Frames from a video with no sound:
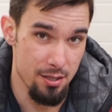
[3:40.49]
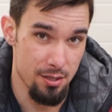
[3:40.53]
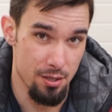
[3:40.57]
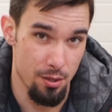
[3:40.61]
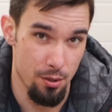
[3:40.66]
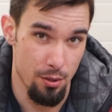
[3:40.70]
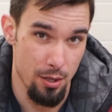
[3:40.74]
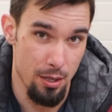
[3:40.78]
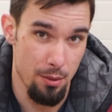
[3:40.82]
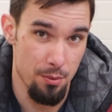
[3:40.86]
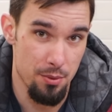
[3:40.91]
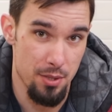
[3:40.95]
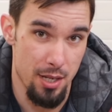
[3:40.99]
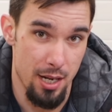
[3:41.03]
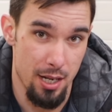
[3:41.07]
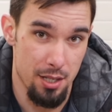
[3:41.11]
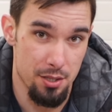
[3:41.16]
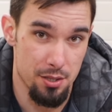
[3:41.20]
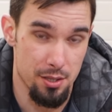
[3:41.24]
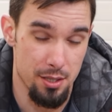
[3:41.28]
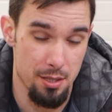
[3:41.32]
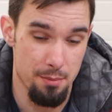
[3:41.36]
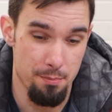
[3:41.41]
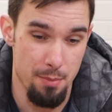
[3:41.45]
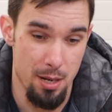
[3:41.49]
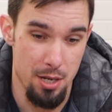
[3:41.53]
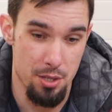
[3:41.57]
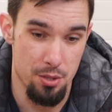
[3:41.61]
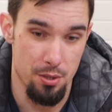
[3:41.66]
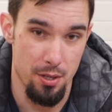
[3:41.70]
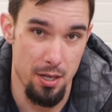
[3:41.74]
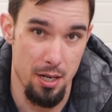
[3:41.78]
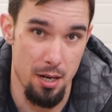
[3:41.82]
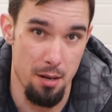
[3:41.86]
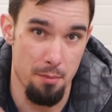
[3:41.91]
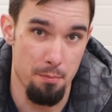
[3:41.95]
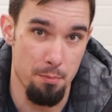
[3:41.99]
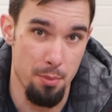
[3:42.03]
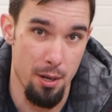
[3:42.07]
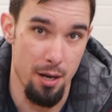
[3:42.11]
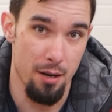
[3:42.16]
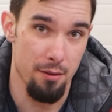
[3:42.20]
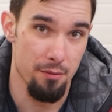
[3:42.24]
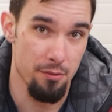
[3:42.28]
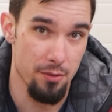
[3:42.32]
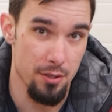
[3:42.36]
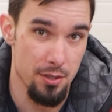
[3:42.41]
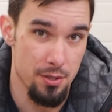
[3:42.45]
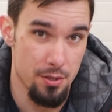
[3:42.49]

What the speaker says: so it was actually measuring above